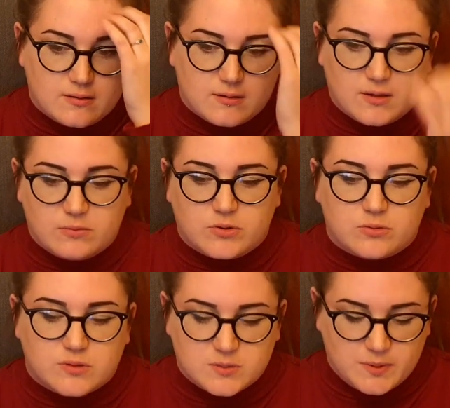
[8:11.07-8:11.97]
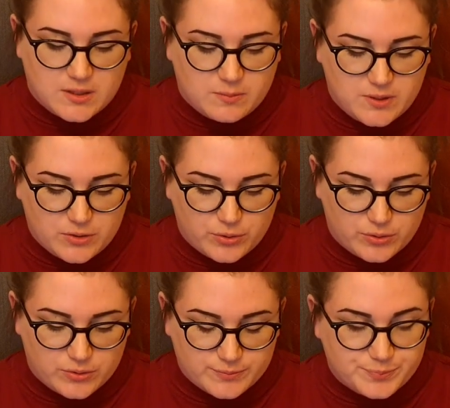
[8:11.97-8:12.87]
It would always be I'd be
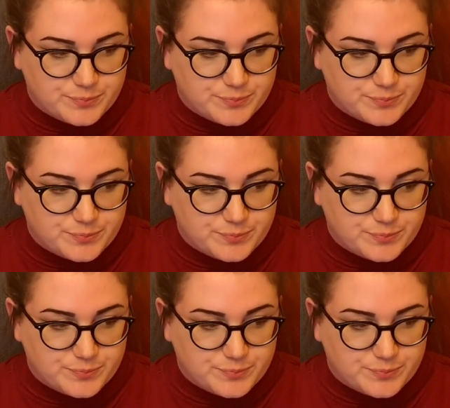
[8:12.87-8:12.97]
caught.